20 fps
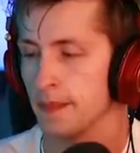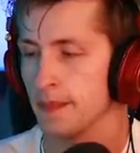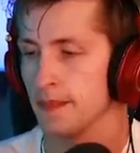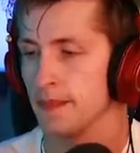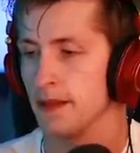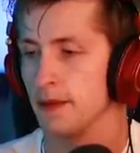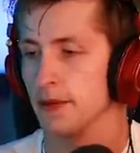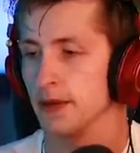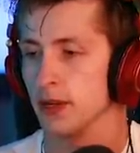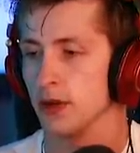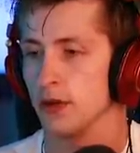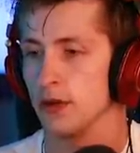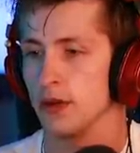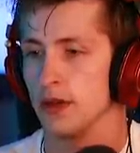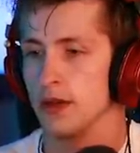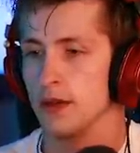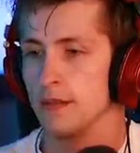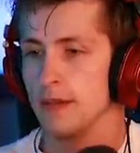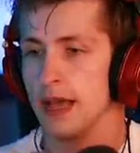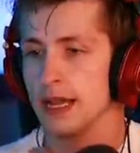There we go.
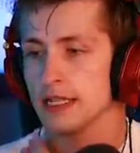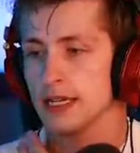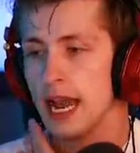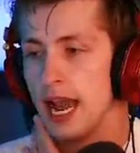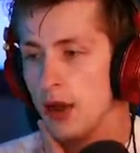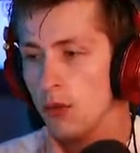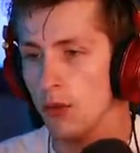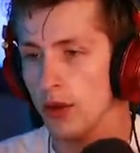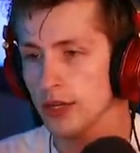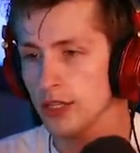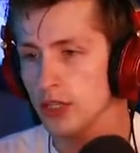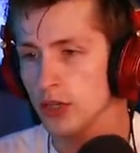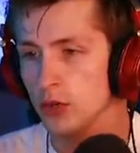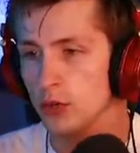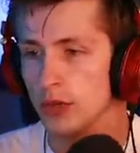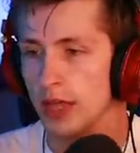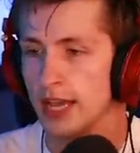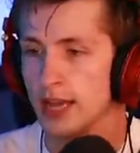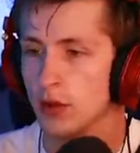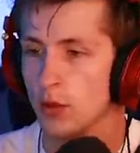Back. I wonder,
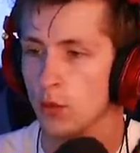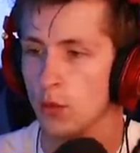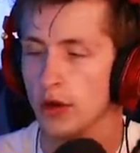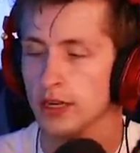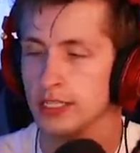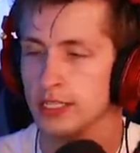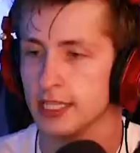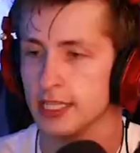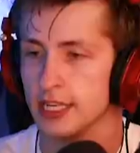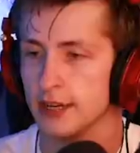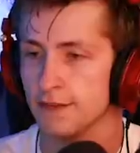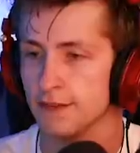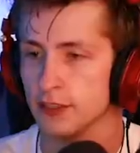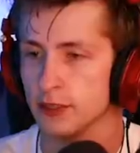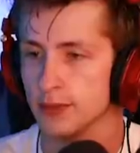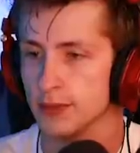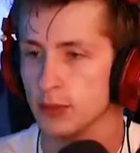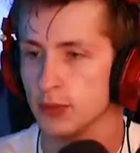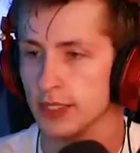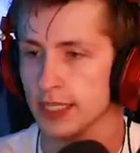like, what's the difference
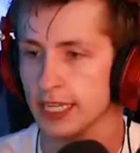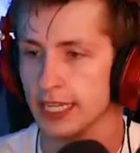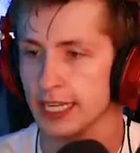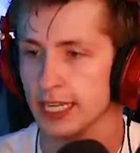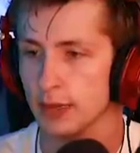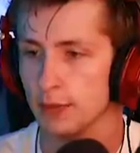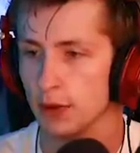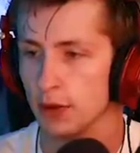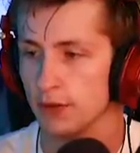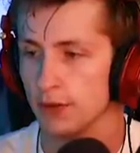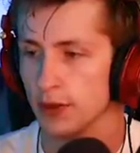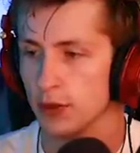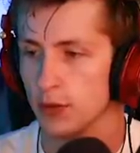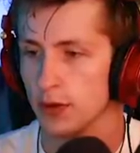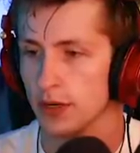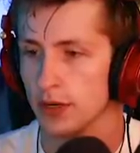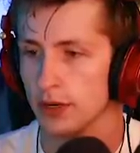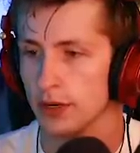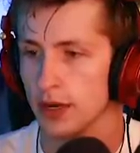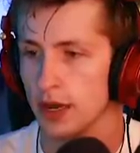between getting a perfect
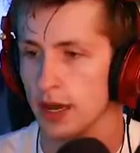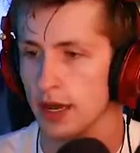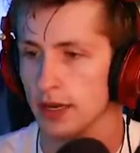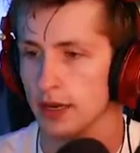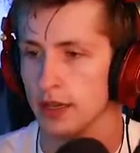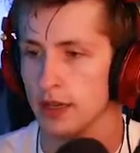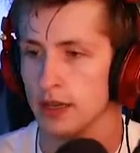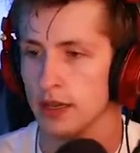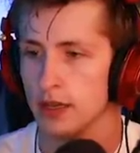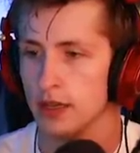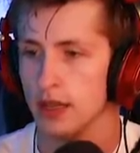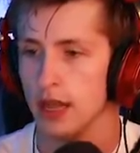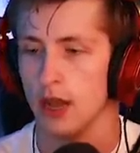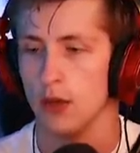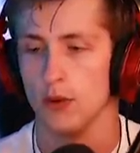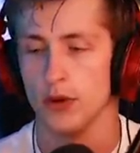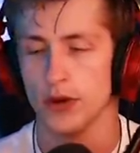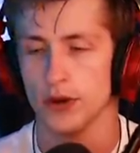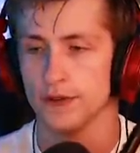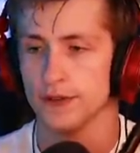one or not? I
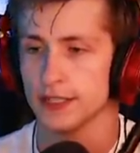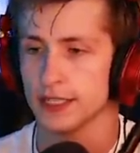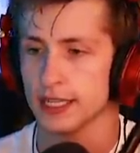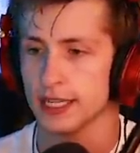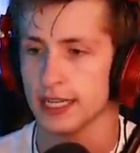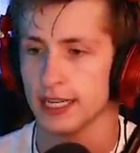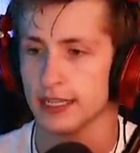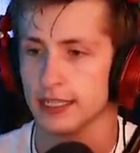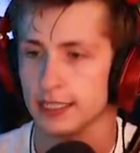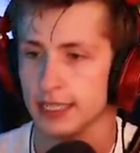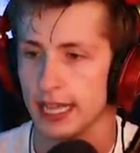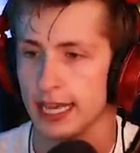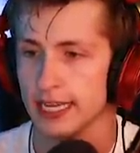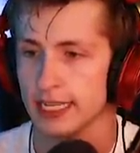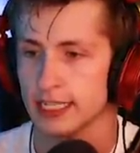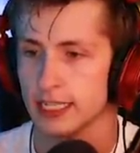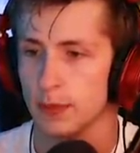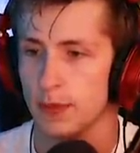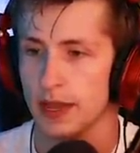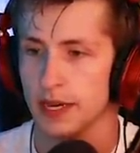wonder if it's going to,
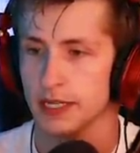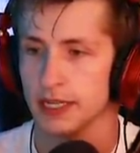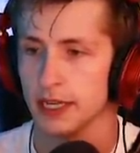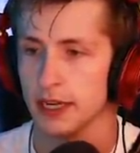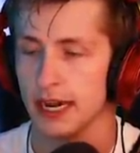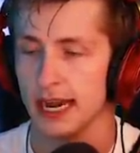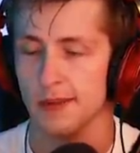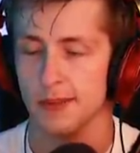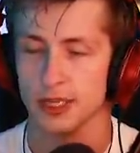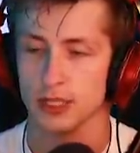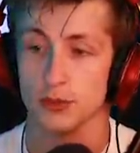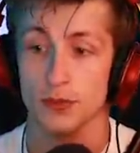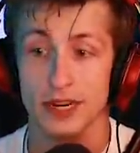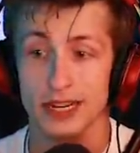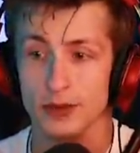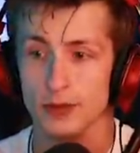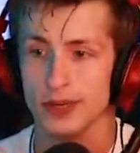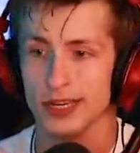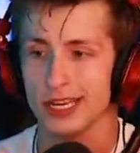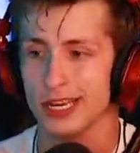like, depending on how much
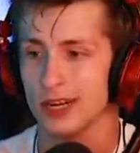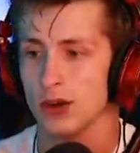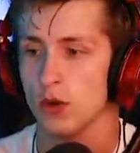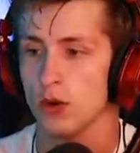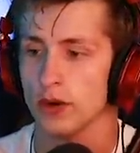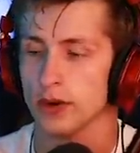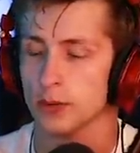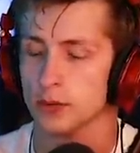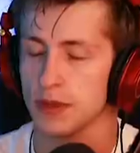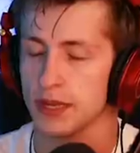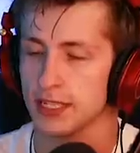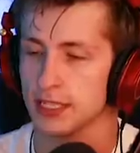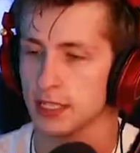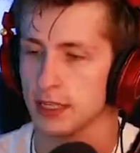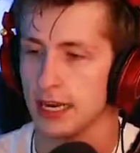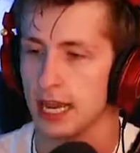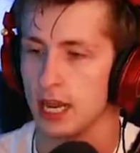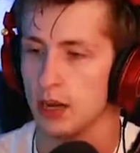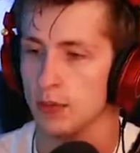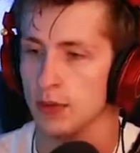money we get, or it depends
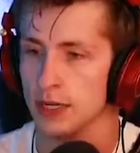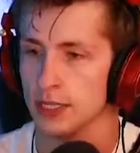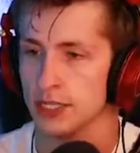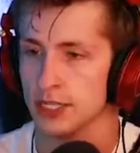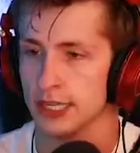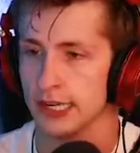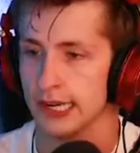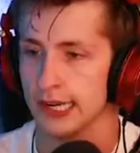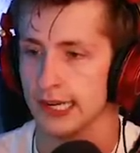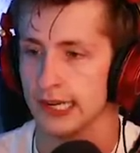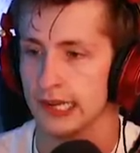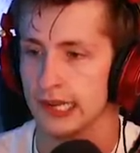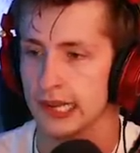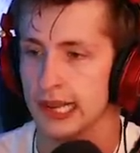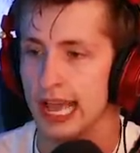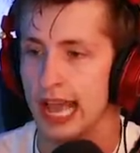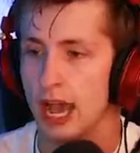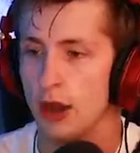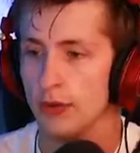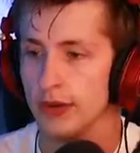on how much, uh,
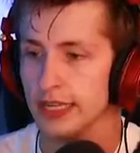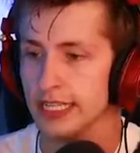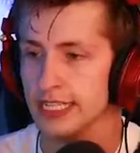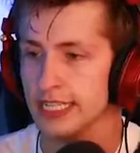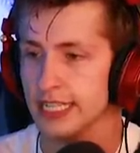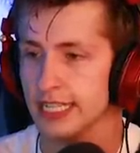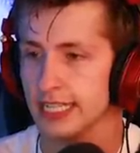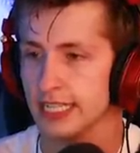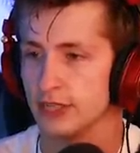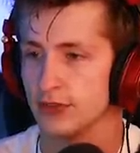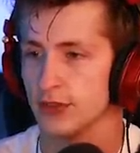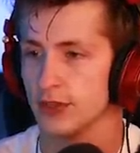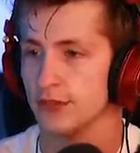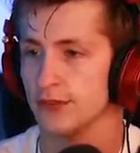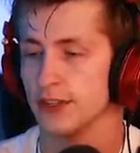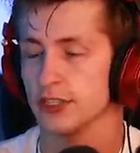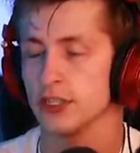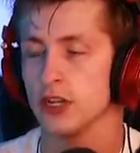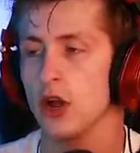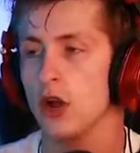how easy it is for the
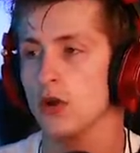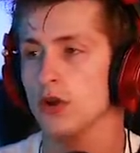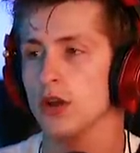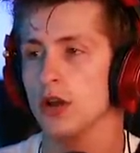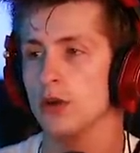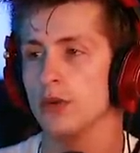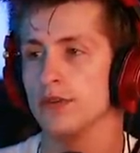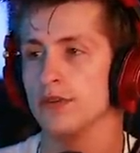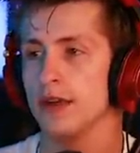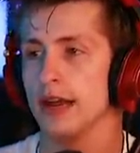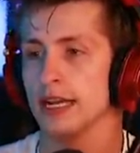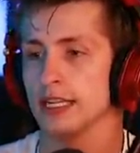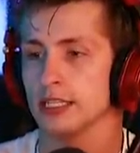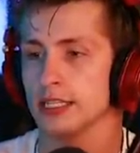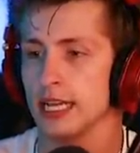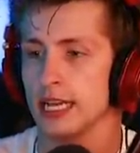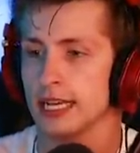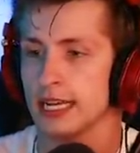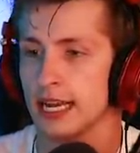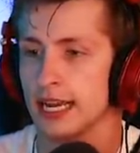fish. Oh, no, we've maxed
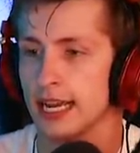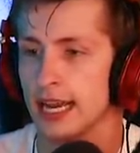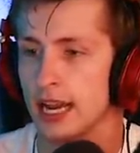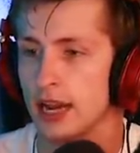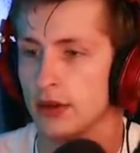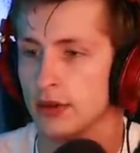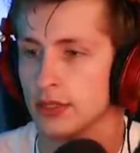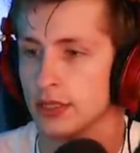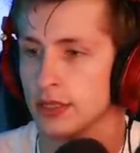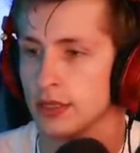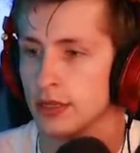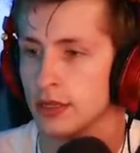that guy out.